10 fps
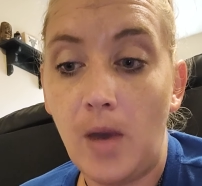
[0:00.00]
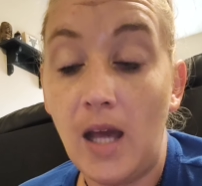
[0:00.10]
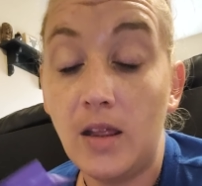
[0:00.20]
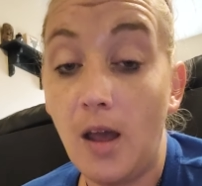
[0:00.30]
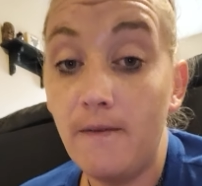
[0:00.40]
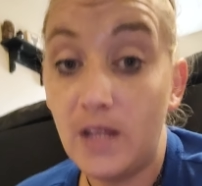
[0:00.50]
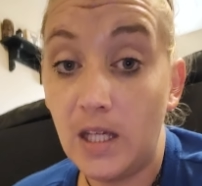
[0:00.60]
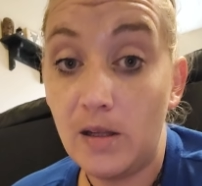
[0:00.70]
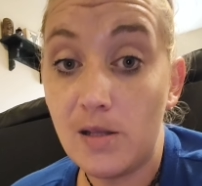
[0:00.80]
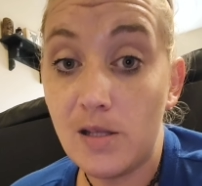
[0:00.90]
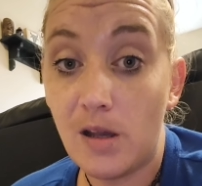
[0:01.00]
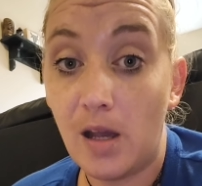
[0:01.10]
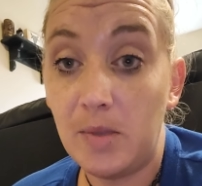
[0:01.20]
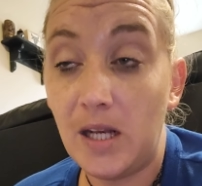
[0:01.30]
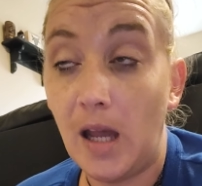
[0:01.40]
I love these.
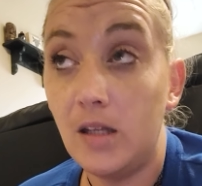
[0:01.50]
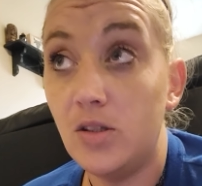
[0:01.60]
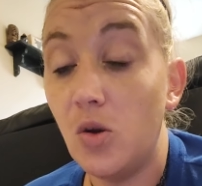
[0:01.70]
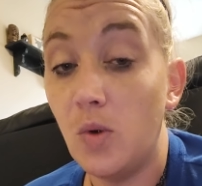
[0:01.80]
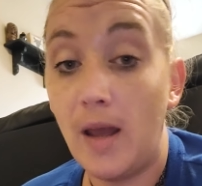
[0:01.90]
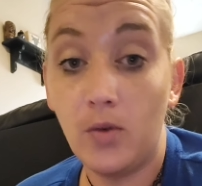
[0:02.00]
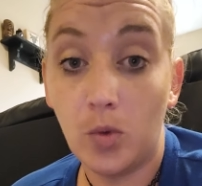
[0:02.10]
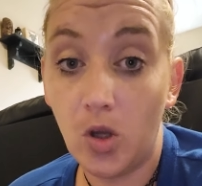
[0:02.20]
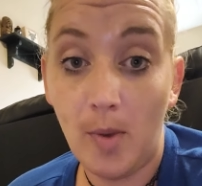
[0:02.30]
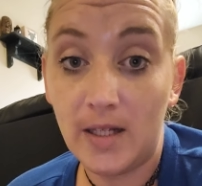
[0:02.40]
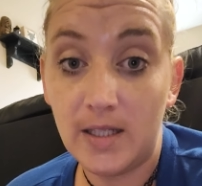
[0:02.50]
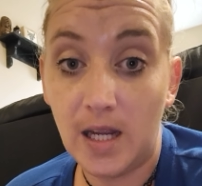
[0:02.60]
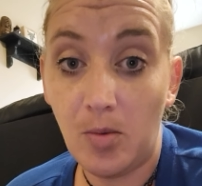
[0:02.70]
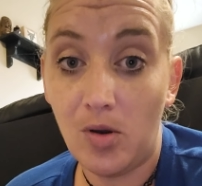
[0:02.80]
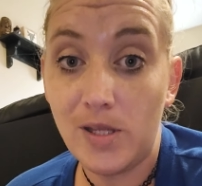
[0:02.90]
I mean, I don't ever want to go back to
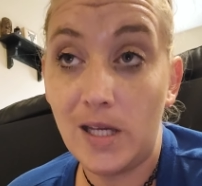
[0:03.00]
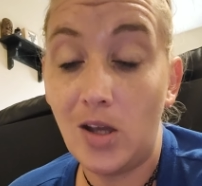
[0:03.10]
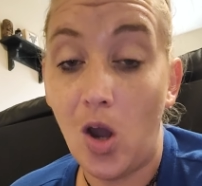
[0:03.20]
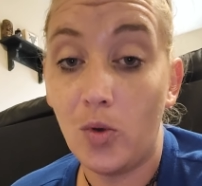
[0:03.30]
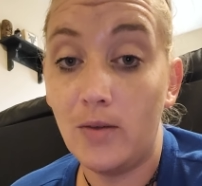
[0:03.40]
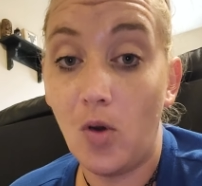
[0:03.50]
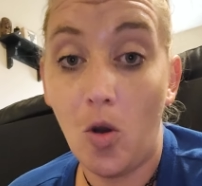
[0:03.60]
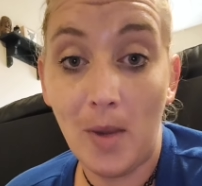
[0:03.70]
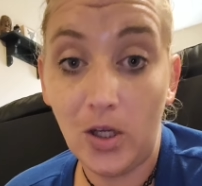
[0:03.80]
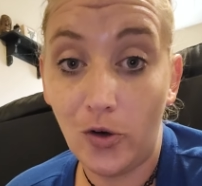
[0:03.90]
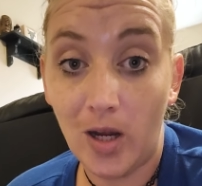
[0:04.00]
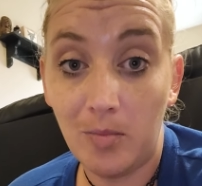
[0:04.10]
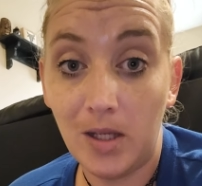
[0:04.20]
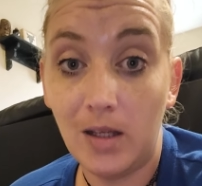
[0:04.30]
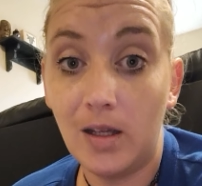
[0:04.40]
tampons. It got rid of all my
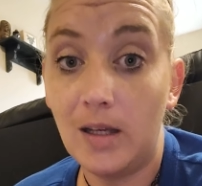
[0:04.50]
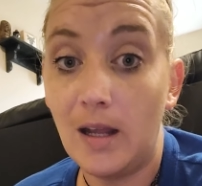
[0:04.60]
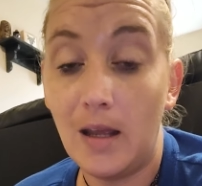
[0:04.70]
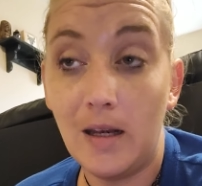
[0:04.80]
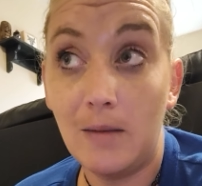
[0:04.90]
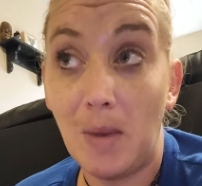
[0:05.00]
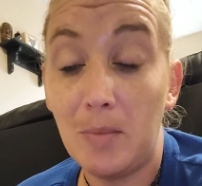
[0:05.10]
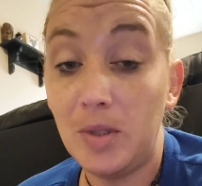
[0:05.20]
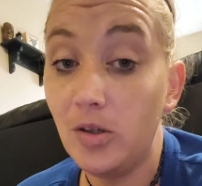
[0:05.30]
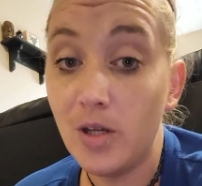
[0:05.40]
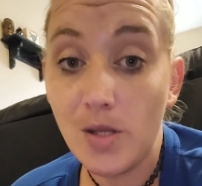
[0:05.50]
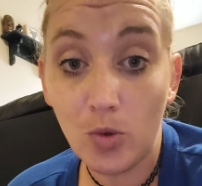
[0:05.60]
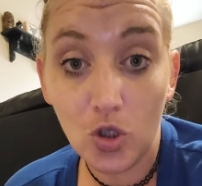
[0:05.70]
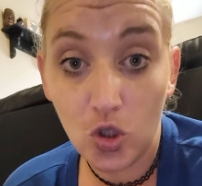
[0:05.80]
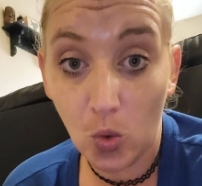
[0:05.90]
cramping, and my periods
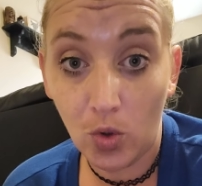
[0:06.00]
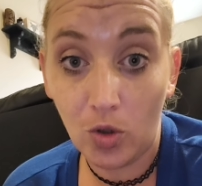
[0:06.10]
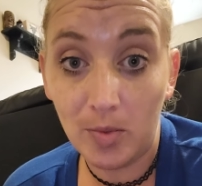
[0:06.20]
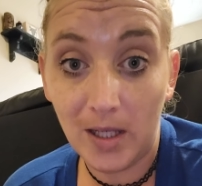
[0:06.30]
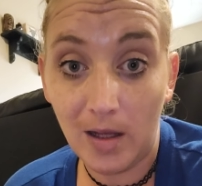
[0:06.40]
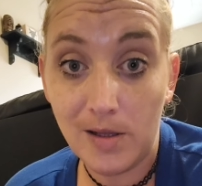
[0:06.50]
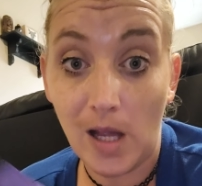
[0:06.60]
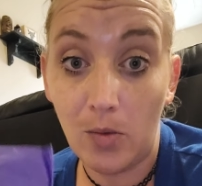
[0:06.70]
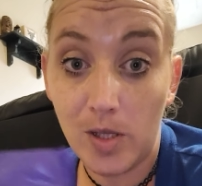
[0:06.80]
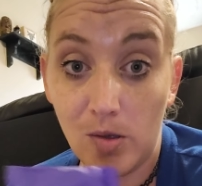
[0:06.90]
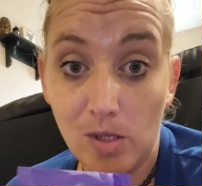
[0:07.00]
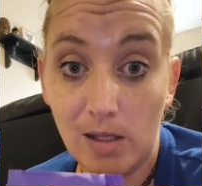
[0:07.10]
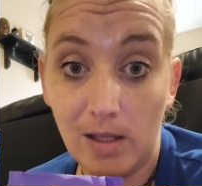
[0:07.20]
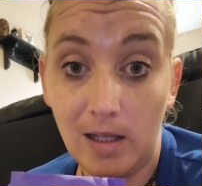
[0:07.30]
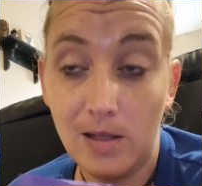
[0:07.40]
were shorter because I was
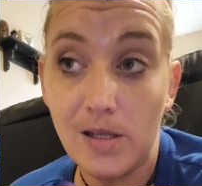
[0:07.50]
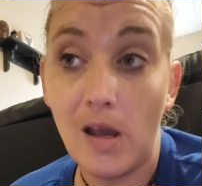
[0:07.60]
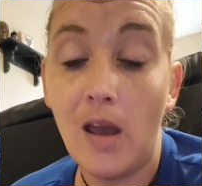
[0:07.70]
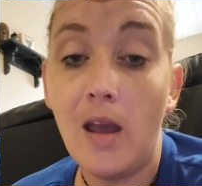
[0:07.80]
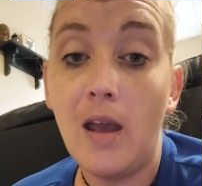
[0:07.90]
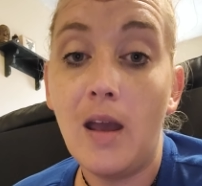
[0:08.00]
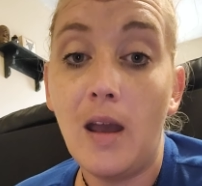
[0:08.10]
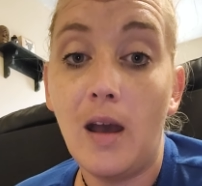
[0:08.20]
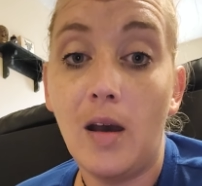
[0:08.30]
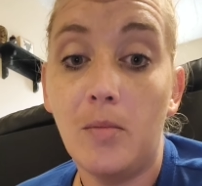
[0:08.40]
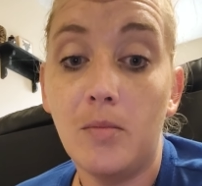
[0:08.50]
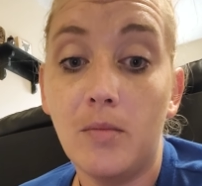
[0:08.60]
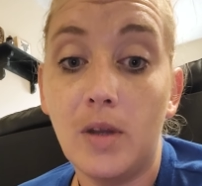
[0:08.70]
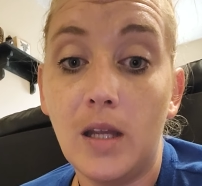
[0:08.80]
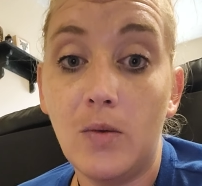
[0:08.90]
using these.
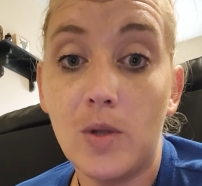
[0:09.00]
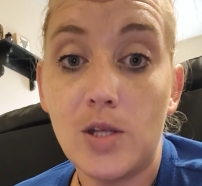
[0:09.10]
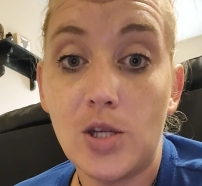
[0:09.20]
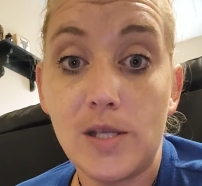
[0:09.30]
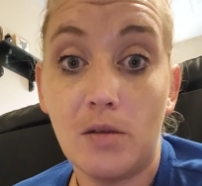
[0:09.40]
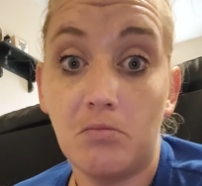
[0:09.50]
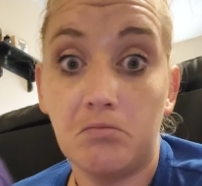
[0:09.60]
It was just